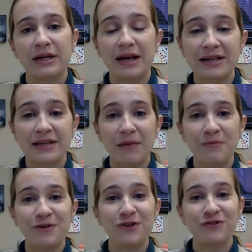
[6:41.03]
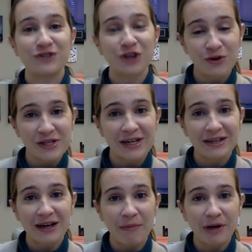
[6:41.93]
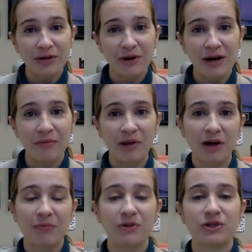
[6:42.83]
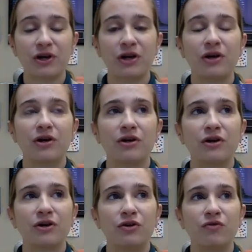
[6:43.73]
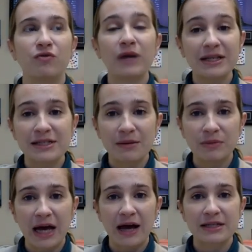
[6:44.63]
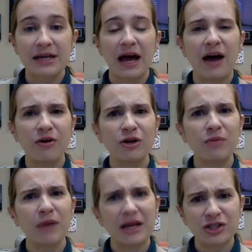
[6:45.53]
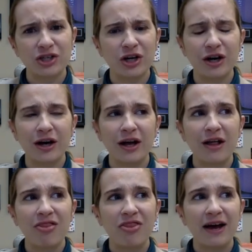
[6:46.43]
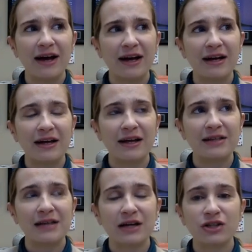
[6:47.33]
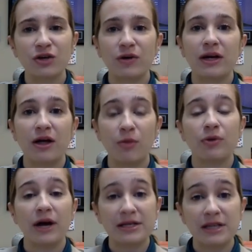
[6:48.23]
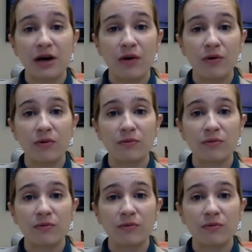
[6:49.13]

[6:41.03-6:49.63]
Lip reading: next up, you've chosen a topic to write a blog post on. You've written some text. How do you make sure that it's actually going to help your SEO?